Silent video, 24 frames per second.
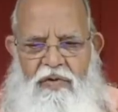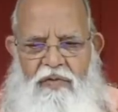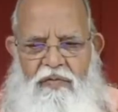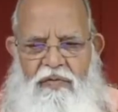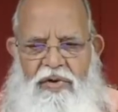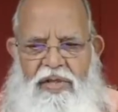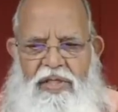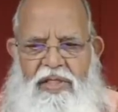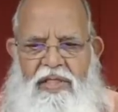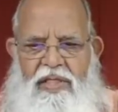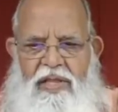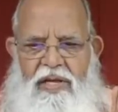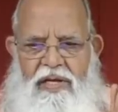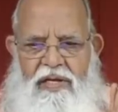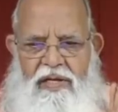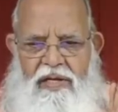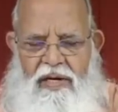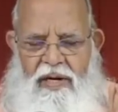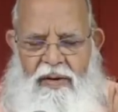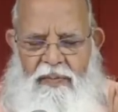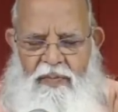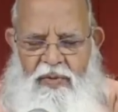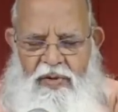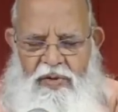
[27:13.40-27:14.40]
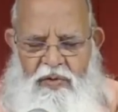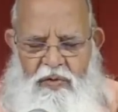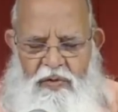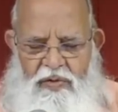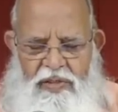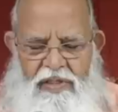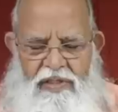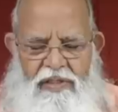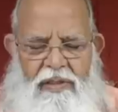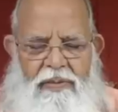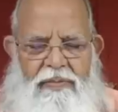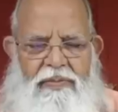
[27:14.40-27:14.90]
with reference to
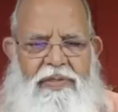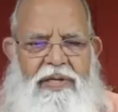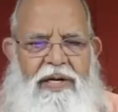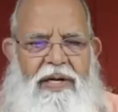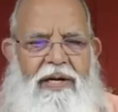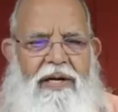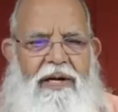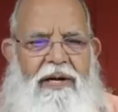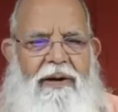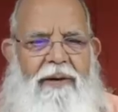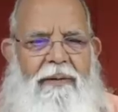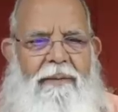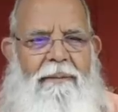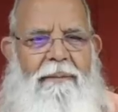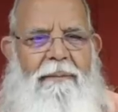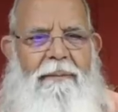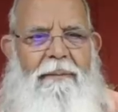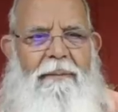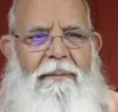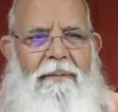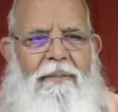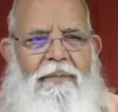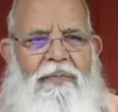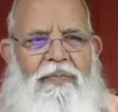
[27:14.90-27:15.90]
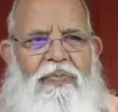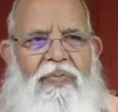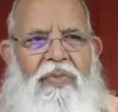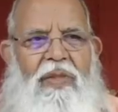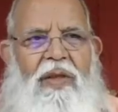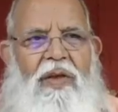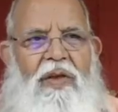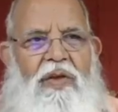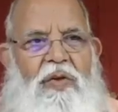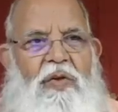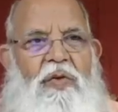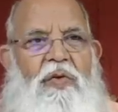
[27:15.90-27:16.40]
the subject.
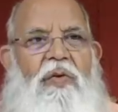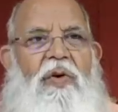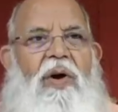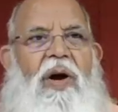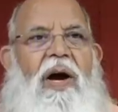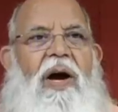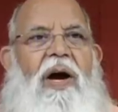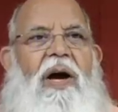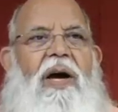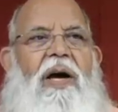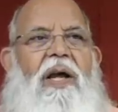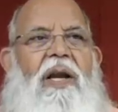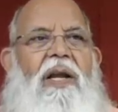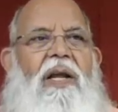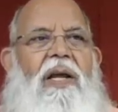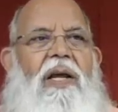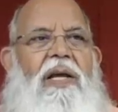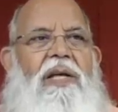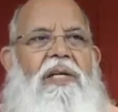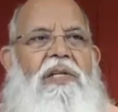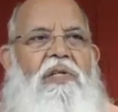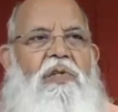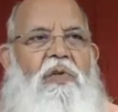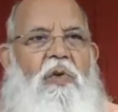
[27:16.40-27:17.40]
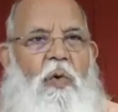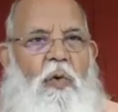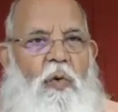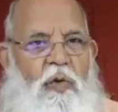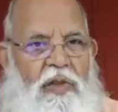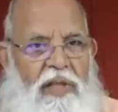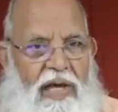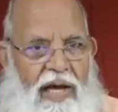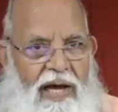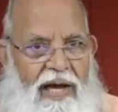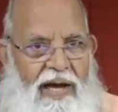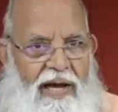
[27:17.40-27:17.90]
You are a
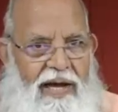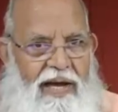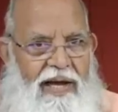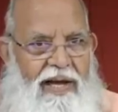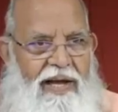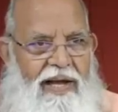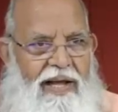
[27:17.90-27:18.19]
shrota.